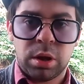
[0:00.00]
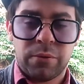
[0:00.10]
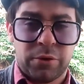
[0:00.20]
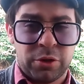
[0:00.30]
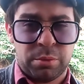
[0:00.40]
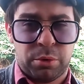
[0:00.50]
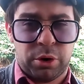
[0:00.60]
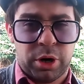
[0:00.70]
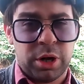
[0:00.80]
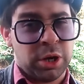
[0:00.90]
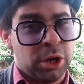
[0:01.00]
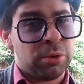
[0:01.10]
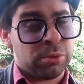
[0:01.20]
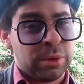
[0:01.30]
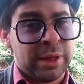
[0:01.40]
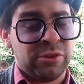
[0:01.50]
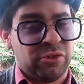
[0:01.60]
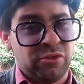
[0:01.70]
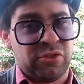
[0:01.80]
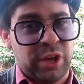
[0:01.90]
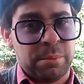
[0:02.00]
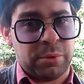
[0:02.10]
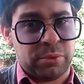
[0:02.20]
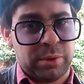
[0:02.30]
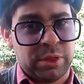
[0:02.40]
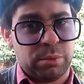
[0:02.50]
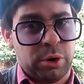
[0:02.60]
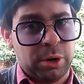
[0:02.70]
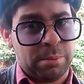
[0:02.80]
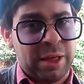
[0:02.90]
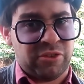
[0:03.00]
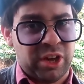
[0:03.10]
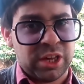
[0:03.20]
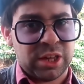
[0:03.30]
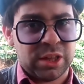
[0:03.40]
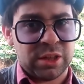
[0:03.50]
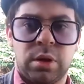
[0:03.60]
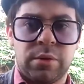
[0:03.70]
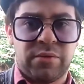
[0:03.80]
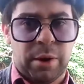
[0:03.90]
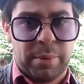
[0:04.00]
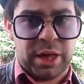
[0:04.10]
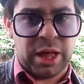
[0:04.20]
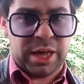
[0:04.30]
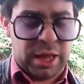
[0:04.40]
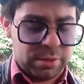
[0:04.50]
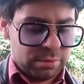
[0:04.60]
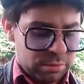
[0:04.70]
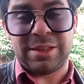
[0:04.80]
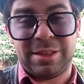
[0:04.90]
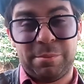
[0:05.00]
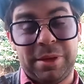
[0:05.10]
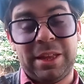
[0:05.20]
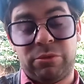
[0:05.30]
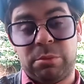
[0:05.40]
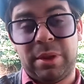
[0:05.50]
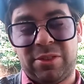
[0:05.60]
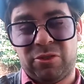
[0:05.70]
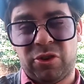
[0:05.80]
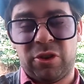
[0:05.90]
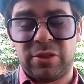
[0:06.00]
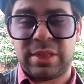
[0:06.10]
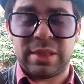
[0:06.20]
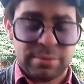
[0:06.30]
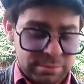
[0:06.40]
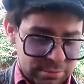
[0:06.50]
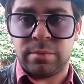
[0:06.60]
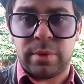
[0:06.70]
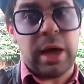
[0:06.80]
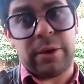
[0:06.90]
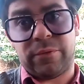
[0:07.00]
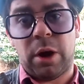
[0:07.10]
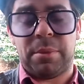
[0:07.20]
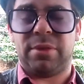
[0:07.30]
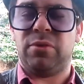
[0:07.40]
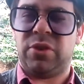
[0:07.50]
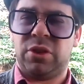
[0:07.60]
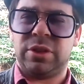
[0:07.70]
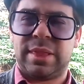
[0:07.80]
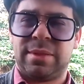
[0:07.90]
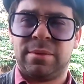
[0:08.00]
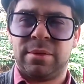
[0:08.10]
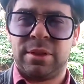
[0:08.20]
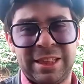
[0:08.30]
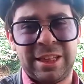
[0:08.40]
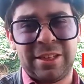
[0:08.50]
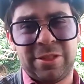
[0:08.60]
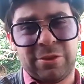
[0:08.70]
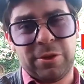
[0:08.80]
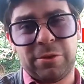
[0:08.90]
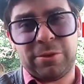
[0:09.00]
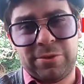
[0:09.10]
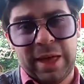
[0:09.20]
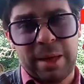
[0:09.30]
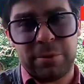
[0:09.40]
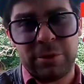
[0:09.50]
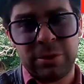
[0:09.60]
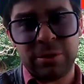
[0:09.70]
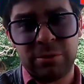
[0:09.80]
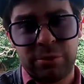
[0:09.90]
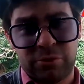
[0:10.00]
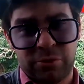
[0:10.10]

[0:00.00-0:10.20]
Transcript: Furthermore, note the relationship between the word magic, pharmakia, meaning to administer drugs, and pharmaceuticals. So those who dabble with